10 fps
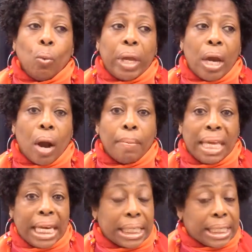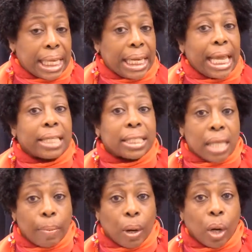We are meeting city and
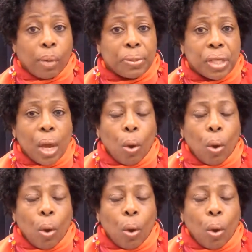suburbs.